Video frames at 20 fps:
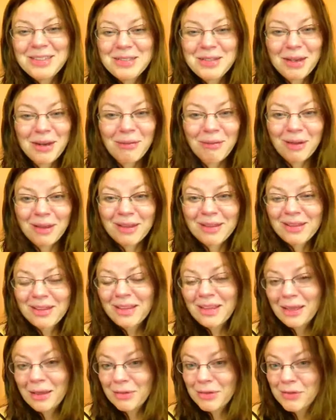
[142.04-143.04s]
so anyway,
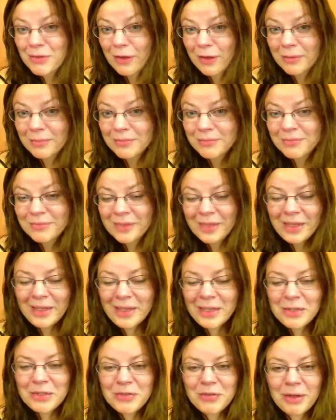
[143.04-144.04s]
it was fun.
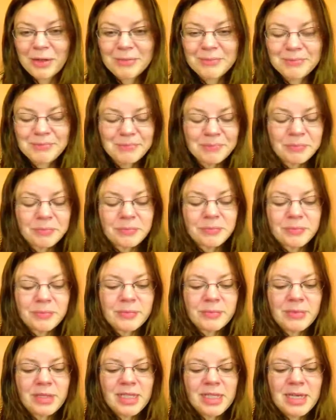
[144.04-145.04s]
It was fun.
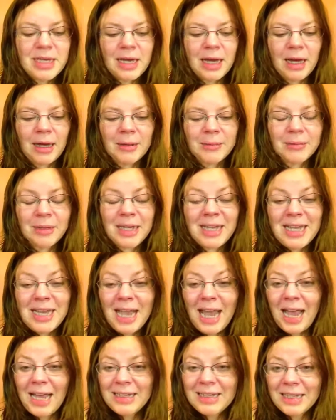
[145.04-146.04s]
Um,
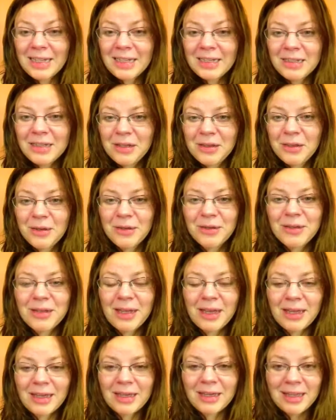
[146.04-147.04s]
and then the third
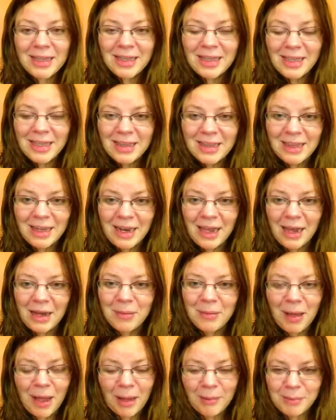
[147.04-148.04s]
thing that
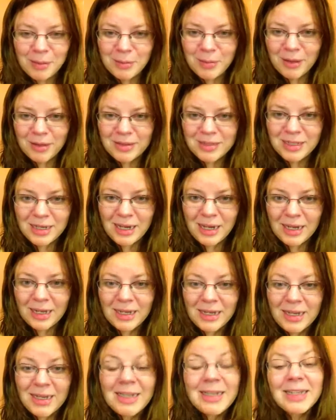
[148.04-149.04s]
I'm happy about today
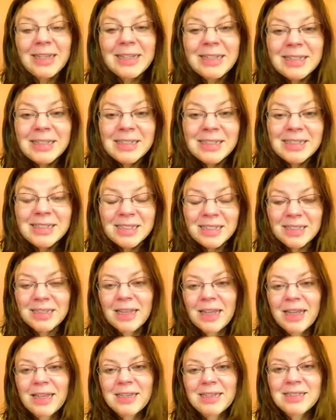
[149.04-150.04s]
is
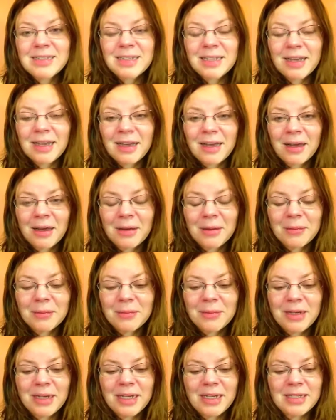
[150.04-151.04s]
that
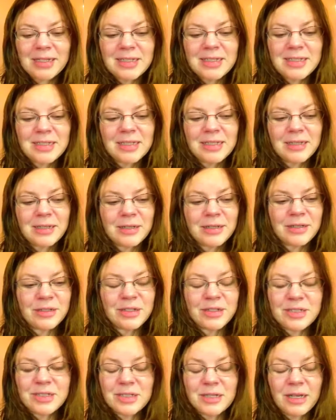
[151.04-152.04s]
um, it's
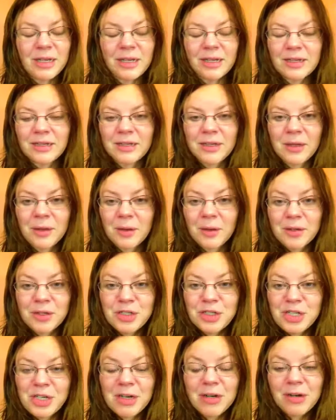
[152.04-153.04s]
just the
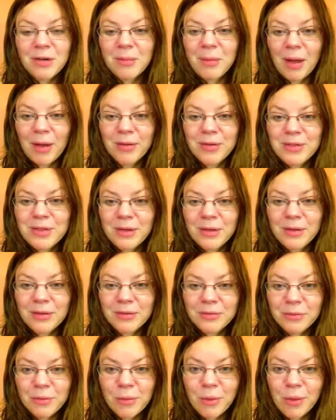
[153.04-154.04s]
sheer amount
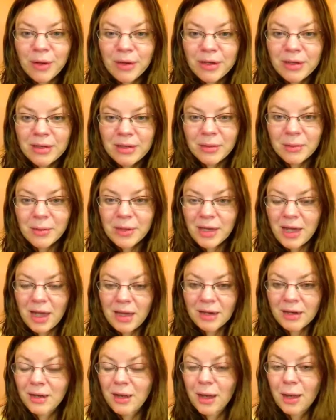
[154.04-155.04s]
of work that we
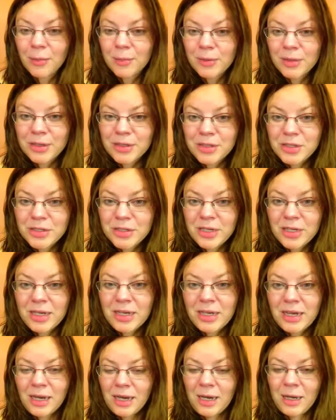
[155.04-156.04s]
got accomplished,
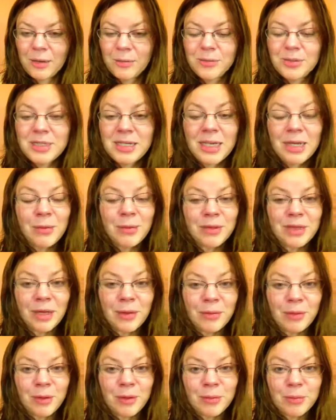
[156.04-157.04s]
um, seeing what
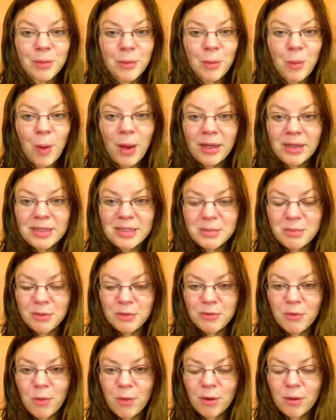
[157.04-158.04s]
that room was
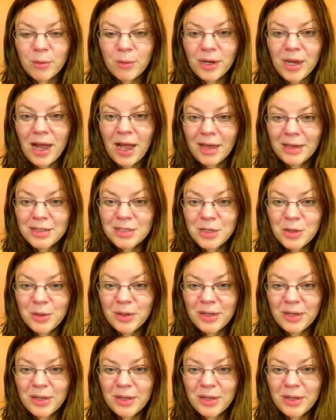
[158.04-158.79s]
before we got to